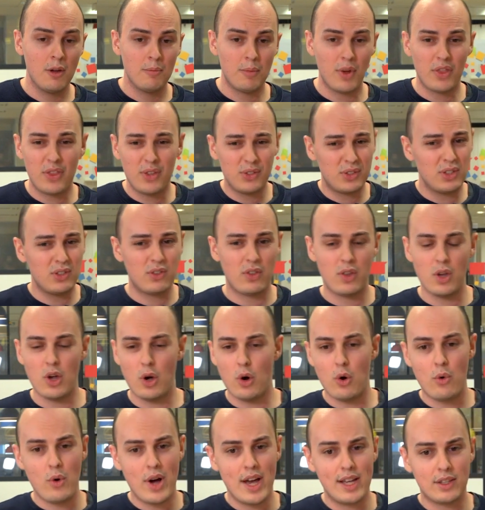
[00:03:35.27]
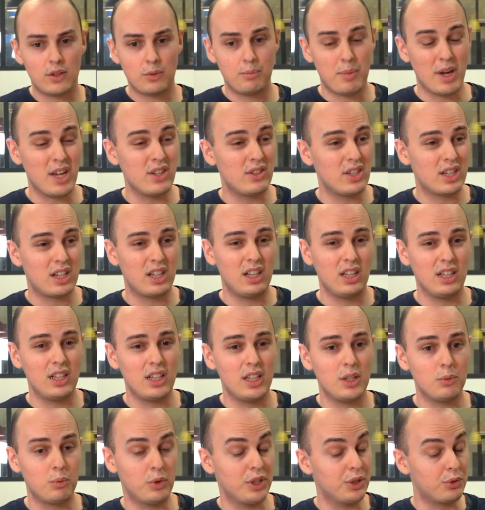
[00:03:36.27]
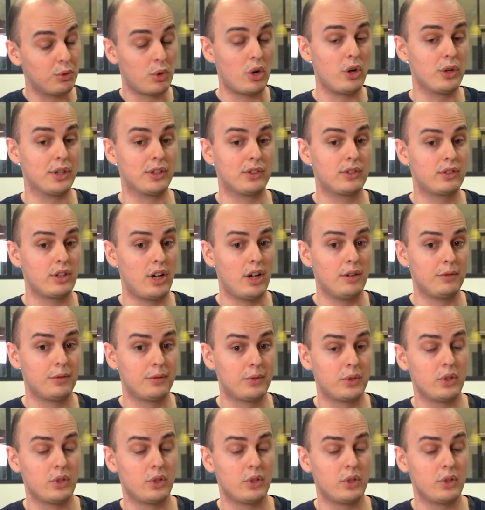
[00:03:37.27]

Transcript: but this is the OS basically redrawing stuff.